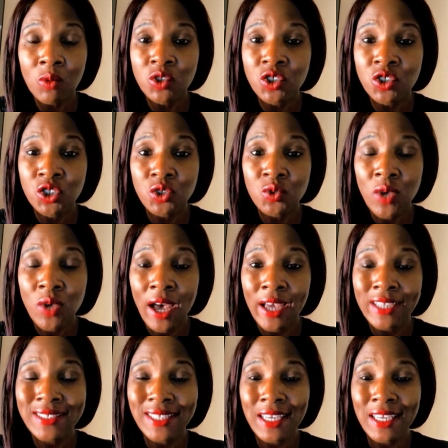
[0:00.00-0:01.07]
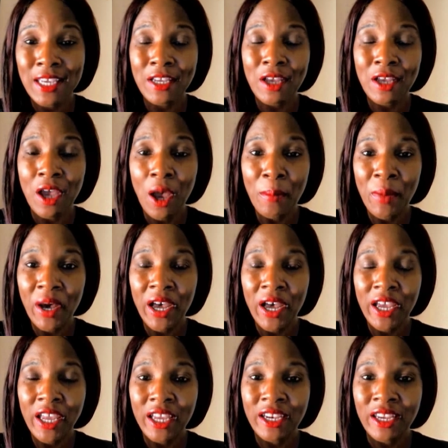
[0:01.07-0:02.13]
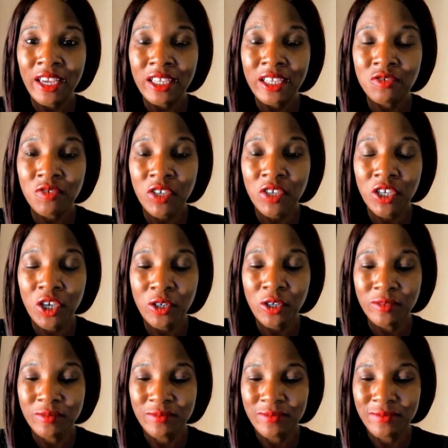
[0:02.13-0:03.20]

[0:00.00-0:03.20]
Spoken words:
will see you guys in my next video.